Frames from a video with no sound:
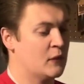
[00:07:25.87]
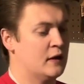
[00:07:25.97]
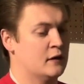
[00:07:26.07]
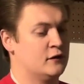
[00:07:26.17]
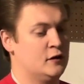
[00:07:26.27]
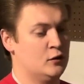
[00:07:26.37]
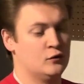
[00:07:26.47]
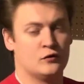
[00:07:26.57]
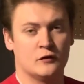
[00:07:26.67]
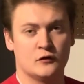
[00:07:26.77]
this
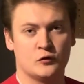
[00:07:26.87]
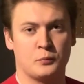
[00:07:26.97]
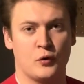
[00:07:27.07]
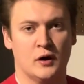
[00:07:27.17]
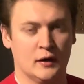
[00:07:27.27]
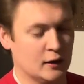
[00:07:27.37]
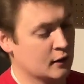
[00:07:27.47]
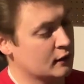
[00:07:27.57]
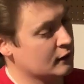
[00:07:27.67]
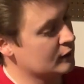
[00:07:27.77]
huge spring
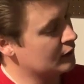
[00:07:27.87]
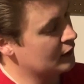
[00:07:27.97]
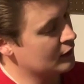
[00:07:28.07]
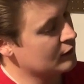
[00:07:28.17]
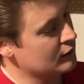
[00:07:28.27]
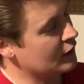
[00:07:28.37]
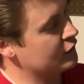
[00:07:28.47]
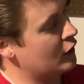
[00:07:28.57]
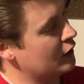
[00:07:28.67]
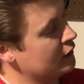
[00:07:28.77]
that is
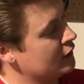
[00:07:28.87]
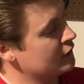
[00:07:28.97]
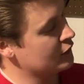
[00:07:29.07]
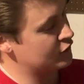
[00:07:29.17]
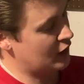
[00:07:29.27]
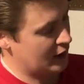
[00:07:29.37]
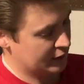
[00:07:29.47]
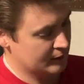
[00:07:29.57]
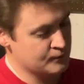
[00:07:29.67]
on the side.